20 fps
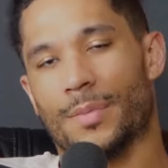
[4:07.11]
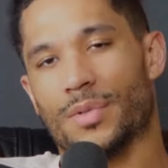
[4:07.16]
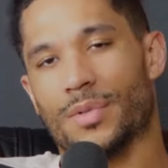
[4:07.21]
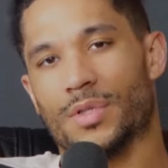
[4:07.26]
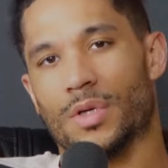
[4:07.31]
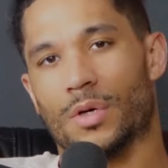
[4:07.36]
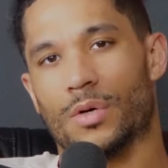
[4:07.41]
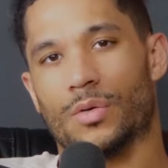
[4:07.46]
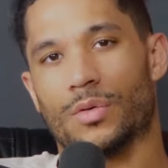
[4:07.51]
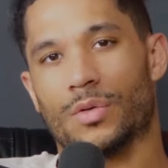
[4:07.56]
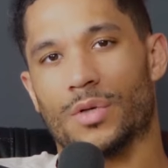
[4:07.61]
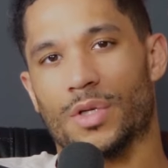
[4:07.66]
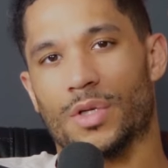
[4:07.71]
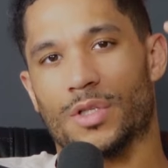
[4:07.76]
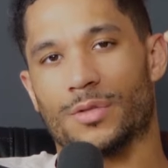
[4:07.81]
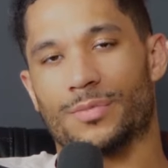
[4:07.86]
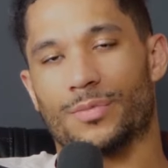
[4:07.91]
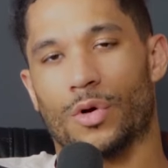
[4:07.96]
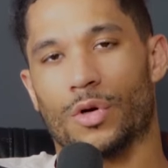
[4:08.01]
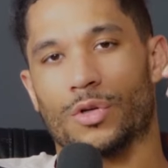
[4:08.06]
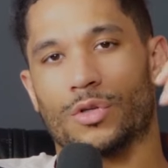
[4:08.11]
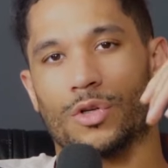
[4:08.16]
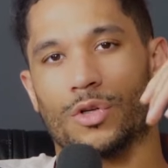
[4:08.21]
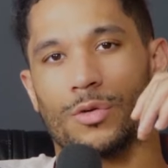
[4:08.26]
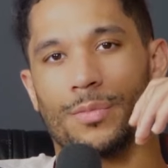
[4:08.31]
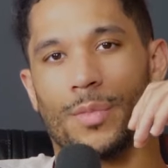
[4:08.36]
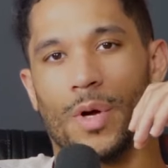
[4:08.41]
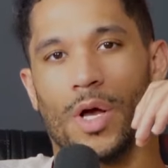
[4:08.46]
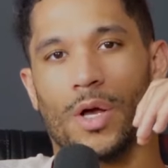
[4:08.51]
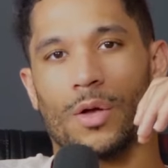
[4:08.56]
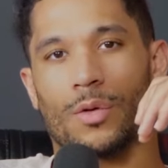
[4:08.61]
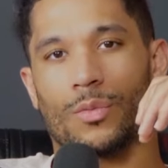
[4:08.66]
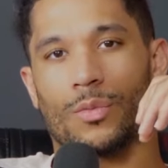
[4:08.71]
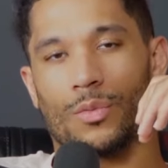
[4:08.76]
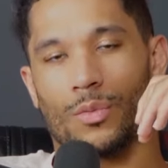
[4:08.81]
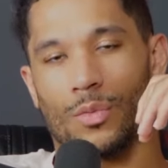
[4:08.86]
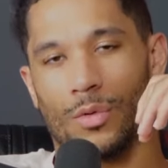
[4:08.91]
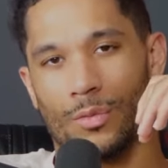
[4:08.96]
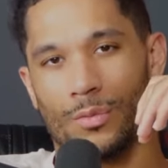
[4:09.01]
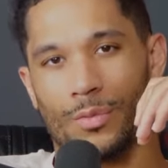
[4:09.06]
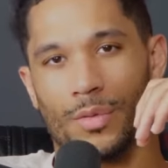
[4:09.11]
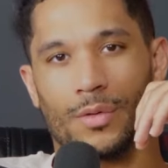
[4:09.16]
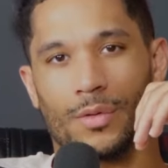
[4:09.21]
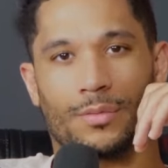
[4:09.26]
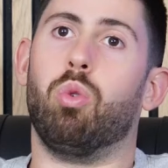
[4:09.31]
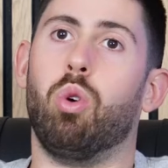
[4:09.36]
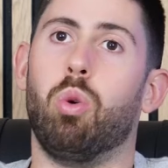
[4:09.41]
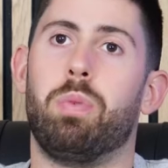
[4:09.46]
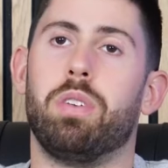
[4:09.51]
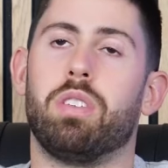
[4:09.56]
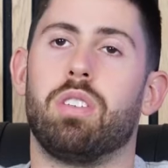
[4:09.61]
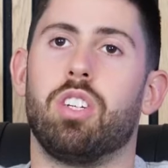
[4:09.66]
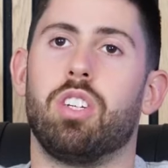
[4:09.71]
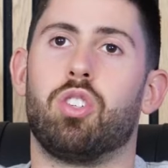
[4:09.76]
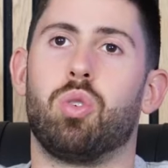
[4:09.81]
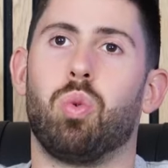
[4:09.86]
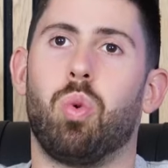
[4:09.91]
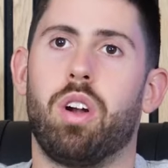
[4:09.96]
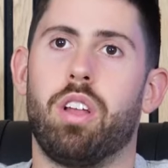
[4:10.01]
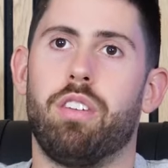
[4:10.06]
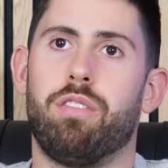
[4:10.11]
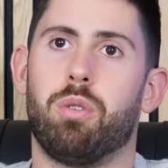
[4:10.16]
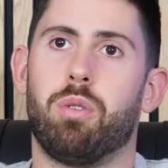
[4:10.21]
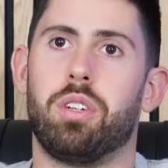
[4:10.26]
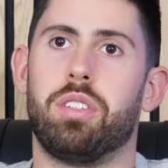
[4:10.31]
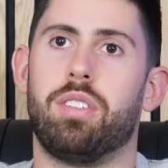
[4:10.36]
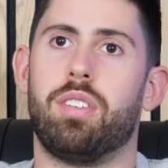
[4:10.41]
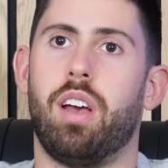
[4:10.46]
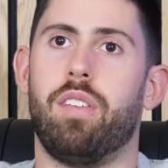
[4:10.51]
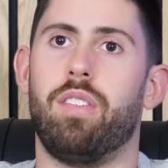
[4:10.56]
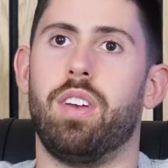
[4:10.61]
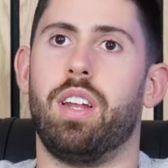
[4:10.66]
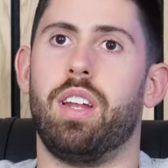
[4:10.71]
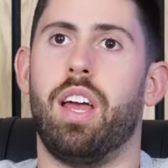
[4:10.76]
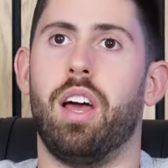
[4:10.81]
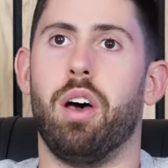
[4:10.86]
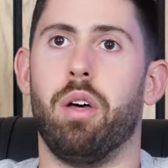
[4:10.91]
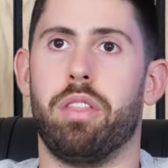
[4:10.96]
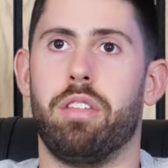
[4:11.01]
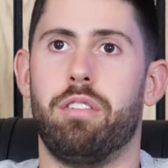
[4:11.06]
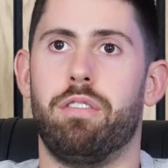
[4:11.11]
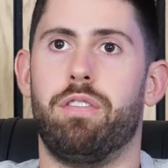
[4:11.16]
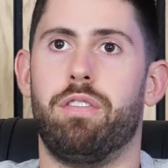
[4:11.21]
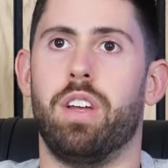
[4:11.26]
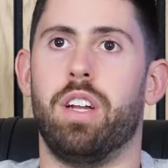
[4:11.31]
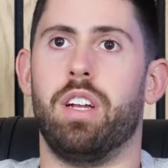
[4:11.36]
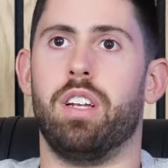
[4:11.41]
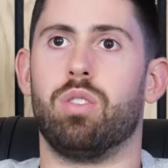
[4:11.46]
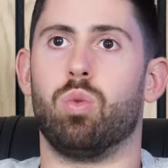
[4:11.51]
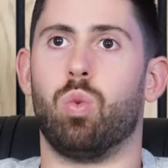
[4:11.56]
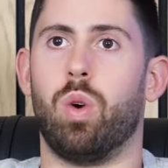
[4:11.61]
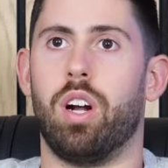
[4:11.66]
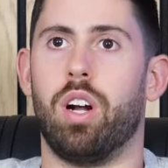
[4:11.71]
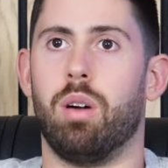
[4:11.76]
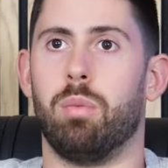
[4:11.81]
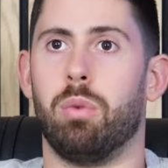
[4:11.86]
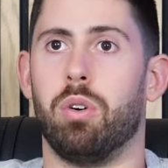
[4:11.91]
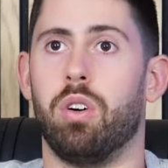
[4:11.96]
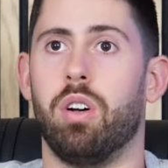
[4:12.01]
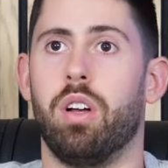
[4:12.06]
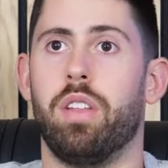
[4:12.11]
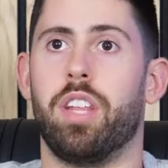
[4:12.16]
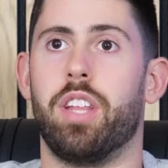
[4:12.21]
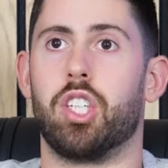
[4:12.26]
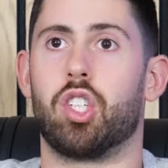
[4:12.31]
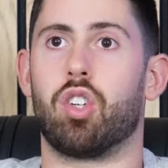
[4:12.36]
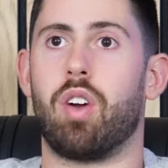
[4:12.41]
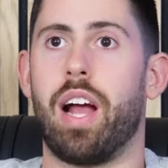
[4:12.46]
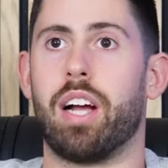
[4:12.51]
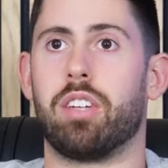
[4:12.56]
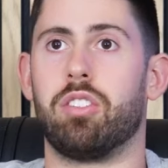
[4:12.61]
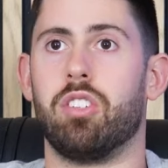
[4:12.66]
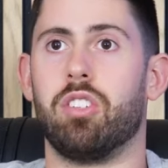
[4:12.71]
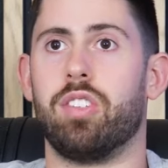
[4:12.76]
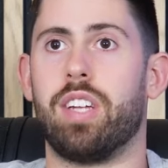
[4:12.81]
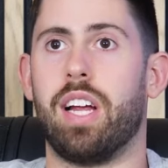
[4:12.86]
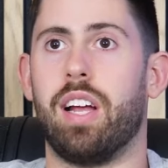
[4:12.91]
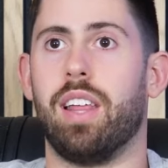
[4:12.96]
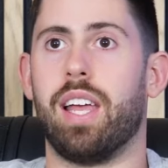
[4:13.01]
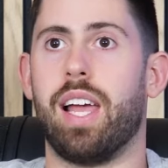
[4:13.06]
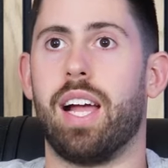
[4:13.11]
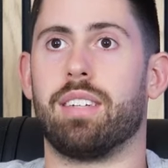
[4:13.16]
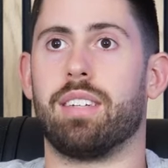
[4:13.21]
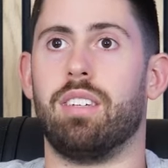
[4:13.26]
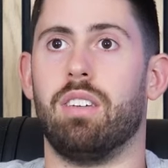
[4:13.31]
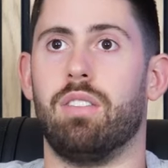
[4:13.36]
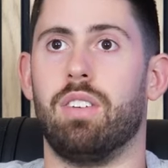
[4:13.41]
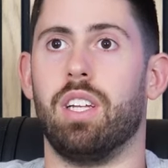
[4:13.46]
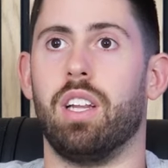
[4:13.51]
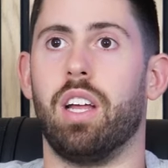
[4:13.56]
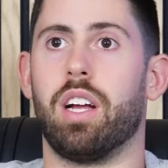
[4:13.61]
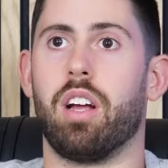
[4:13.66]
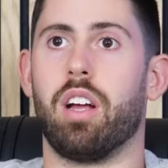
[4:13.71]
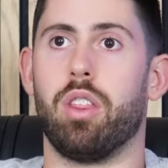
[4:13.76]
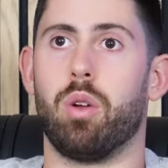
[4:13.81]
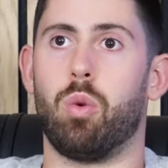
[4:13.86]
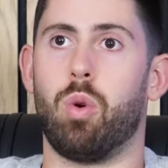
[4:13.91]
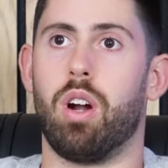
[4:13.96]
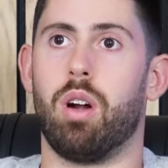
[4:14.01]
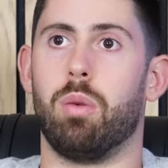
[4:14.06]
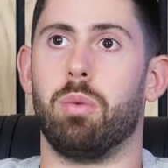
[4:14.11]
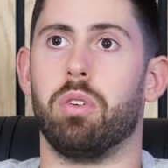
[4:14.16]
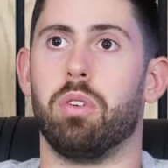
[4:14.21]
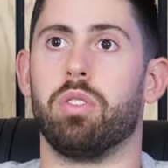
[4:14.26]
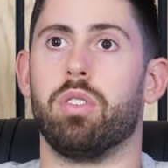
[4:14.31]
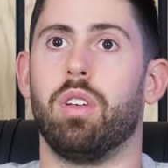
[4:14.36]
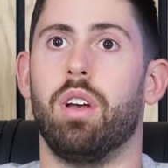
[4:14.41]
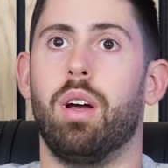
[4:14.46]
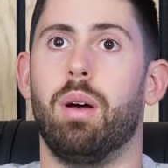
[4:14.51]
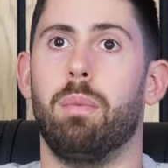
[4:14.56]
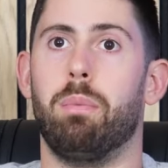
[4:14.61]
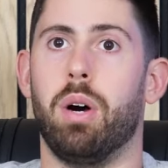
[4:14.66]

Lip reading: episode is brought to you by Whoop. Whoop is a 24/7 health and fitness wearable that tracks your daily activity like other wearables.